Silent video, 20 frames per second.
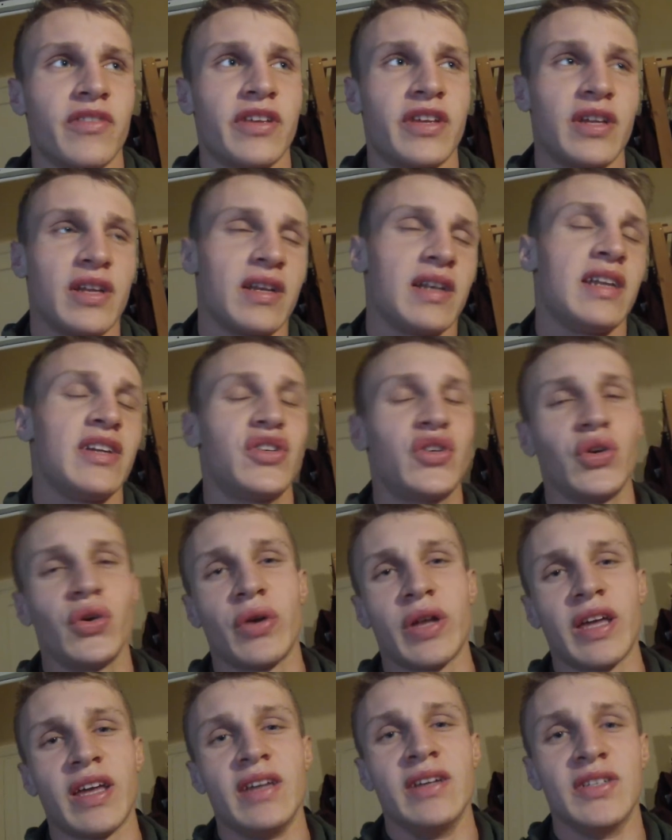at least you
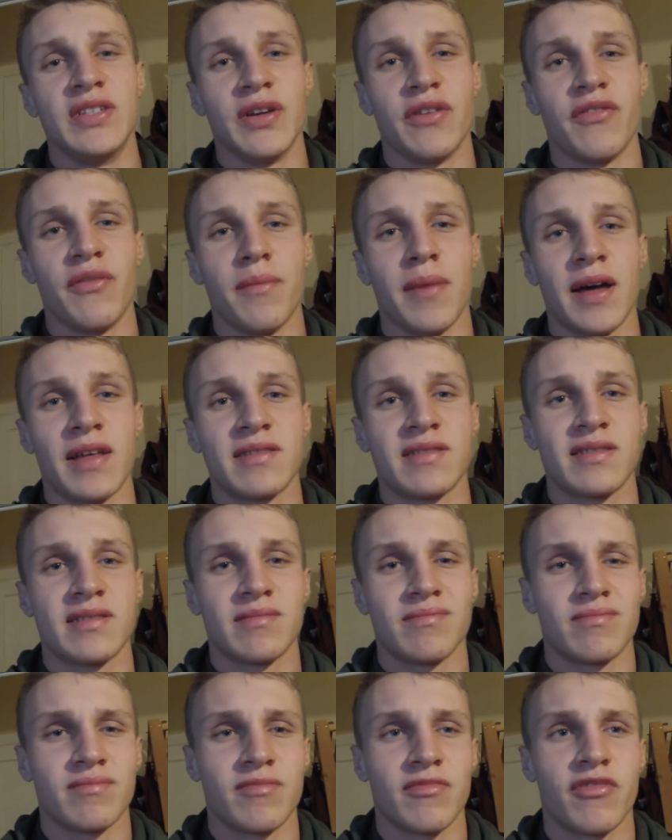got it easier for maths,
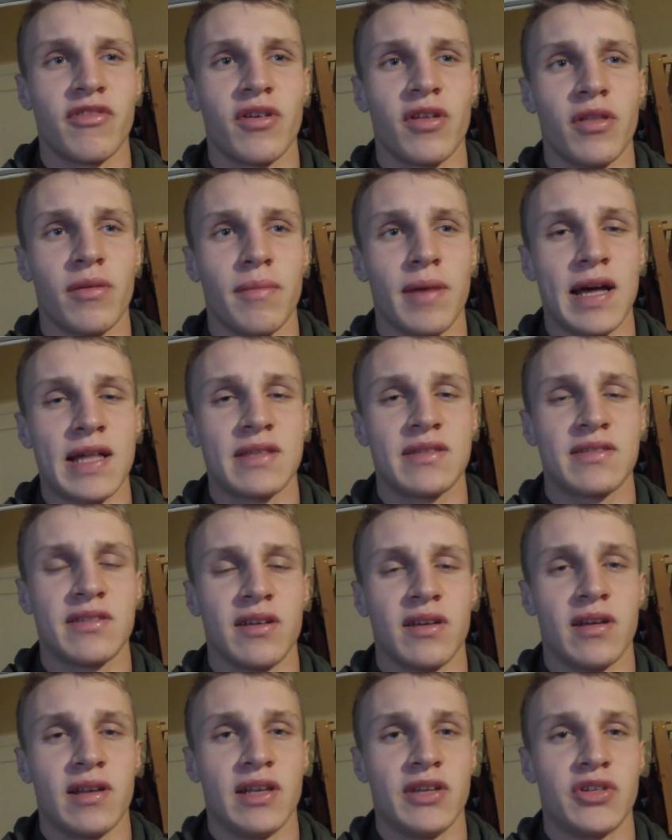for the maths,
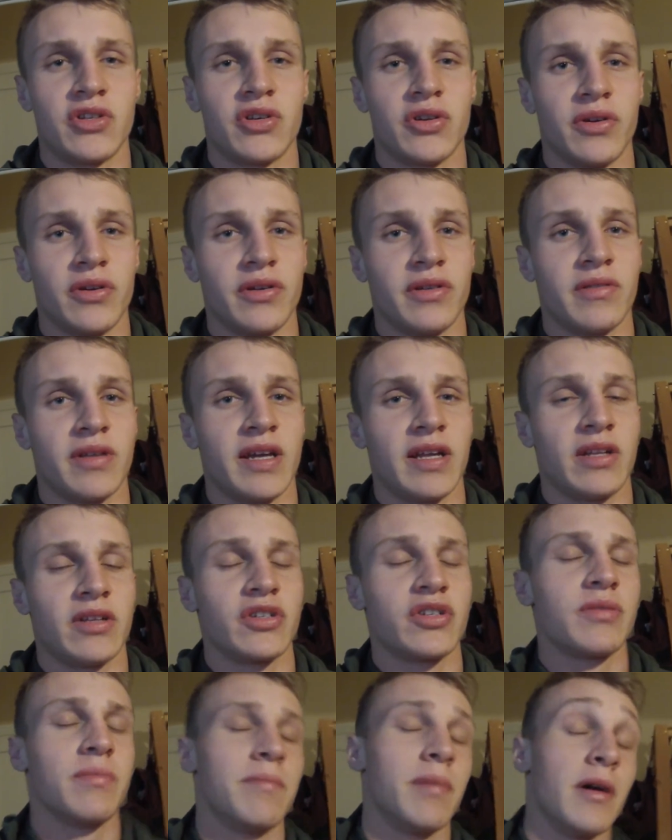literature and
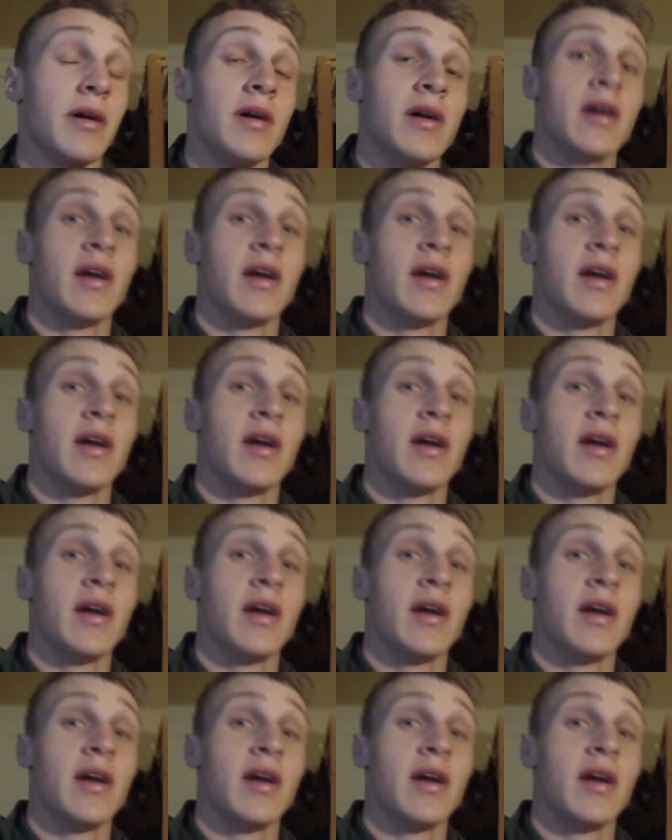English. But